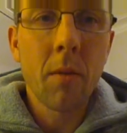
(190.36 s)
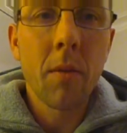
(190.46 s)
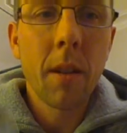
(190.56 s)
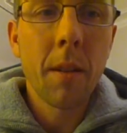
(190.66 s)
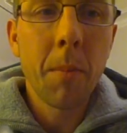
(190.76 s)
of
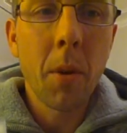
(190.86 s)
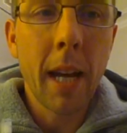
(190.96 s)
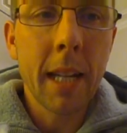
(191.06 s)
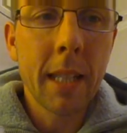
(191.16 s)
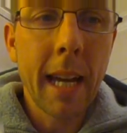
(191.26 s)
put
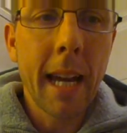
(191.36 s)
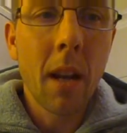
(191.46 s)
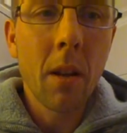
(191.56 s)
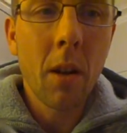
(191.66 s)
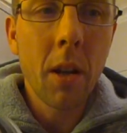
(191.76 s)
that
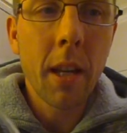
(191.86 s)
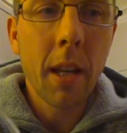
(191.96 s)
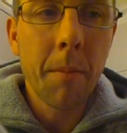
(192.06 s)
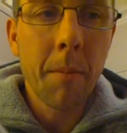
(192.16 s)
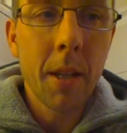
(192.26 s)
scale on your
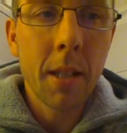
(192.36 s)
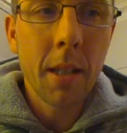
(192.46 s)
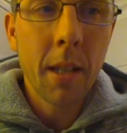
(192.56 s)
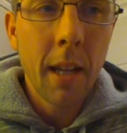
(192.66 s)
compass